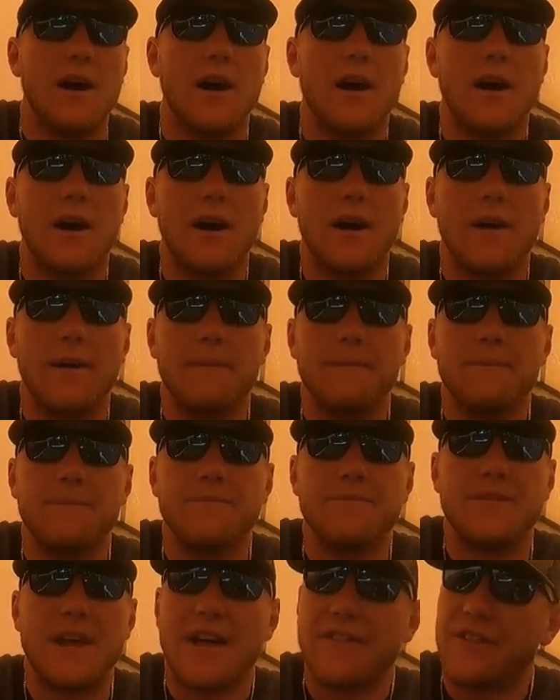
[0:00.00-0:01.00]

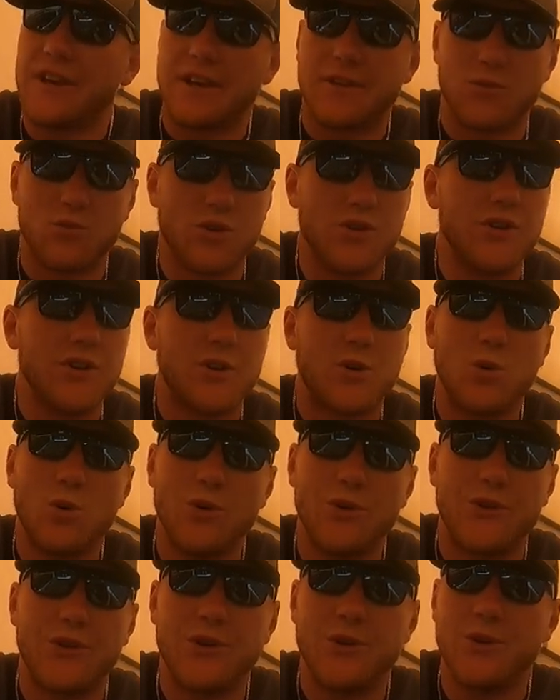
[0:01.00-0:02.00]
That thing's really
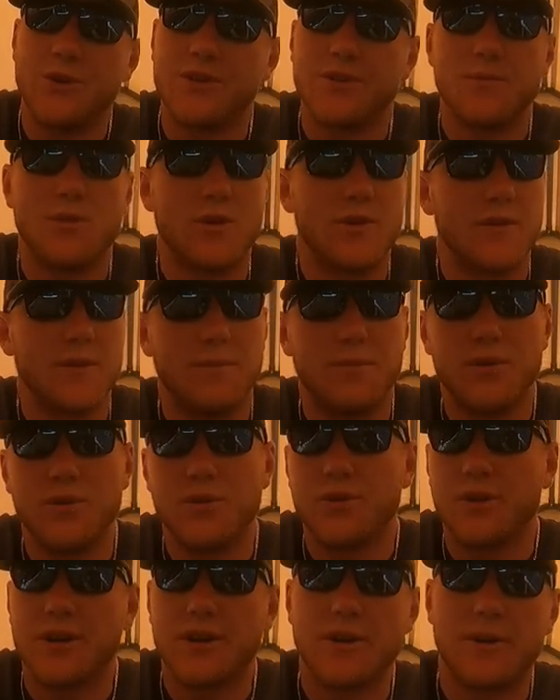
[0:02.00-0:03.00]
cool too. It's more of a
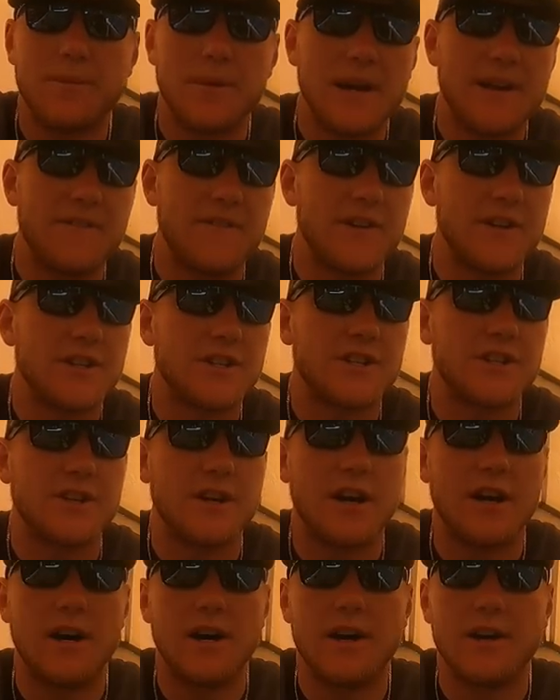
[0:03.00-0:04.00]
bluegill bait fish,
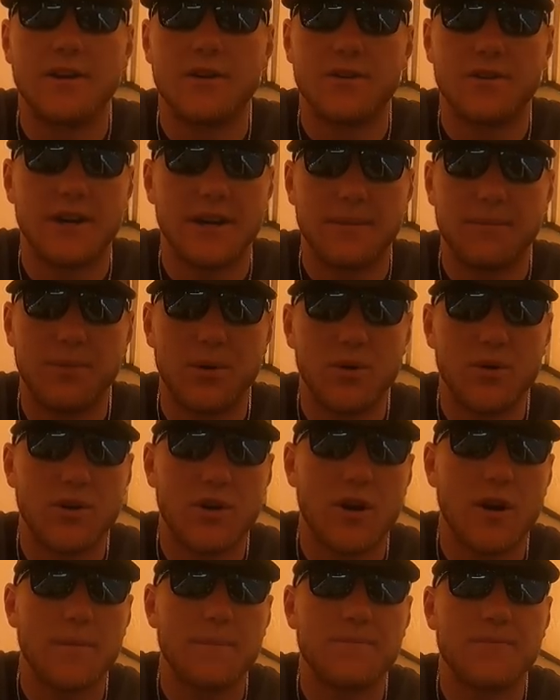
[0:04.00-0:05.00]
or like bull
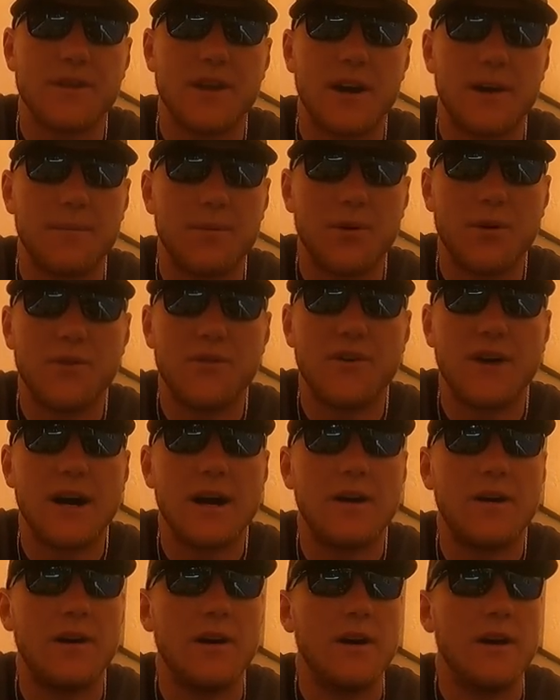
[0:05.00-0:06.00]
carp,
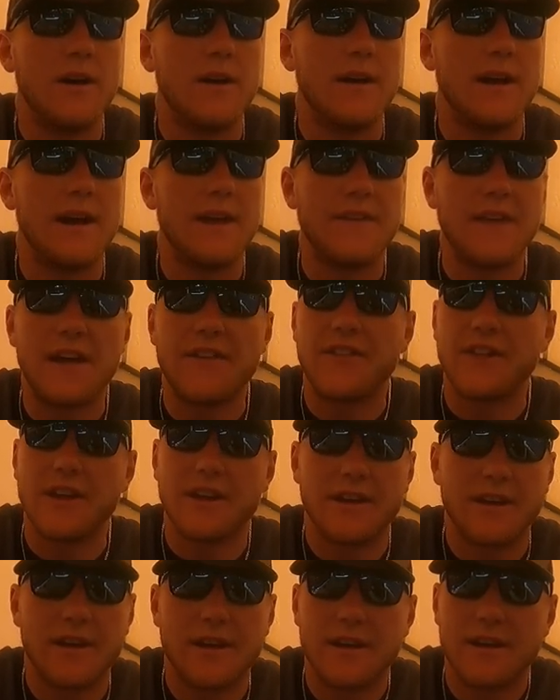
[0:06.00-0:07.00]
profile. And that
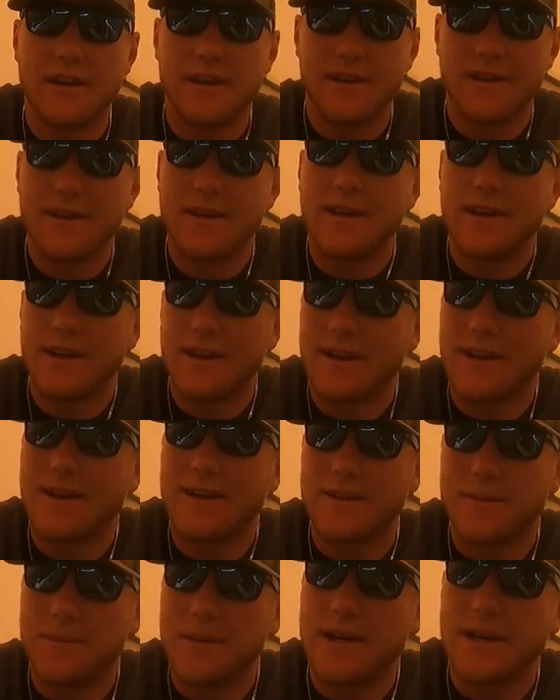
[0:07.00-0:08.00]
thing, it
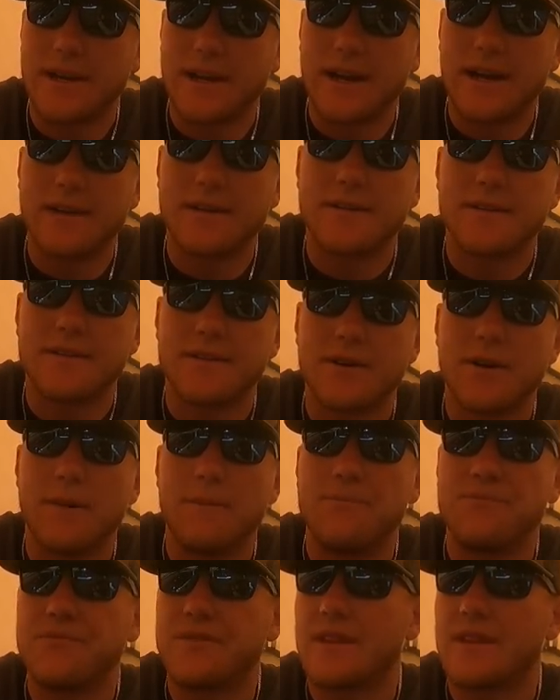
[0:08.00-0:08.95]
gets bit, guys. So